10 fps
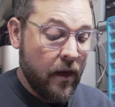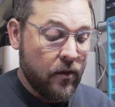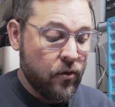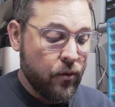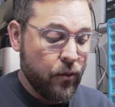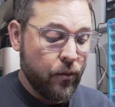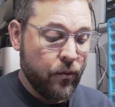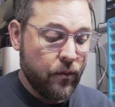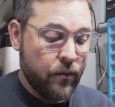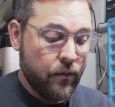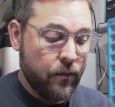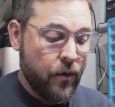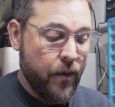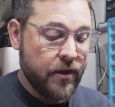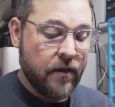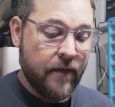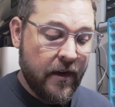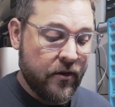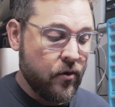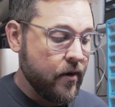get to the rest of the
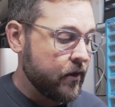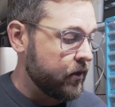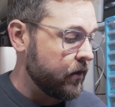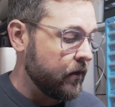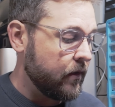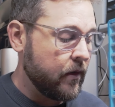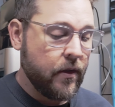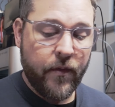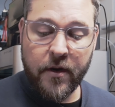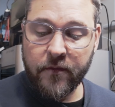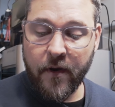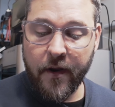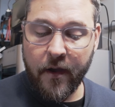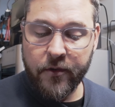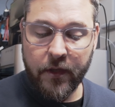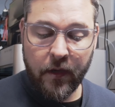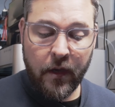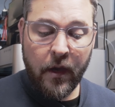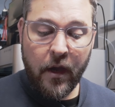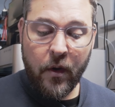electronics in the rangefinder housing,
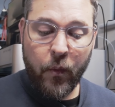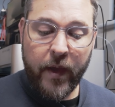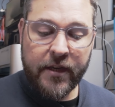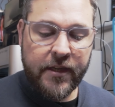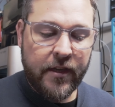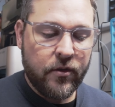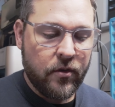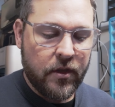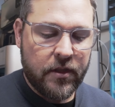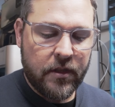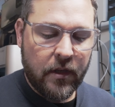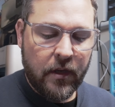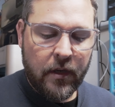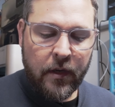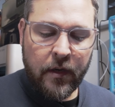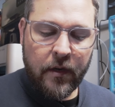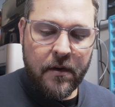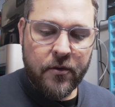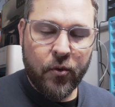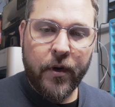we actually need to just
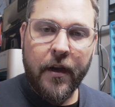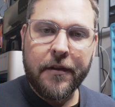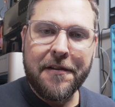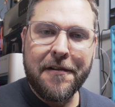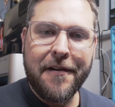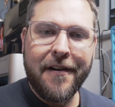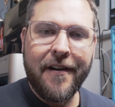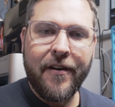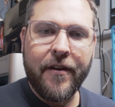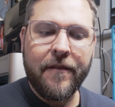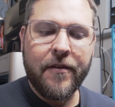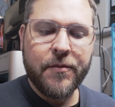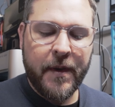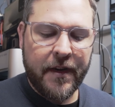sort out our advanced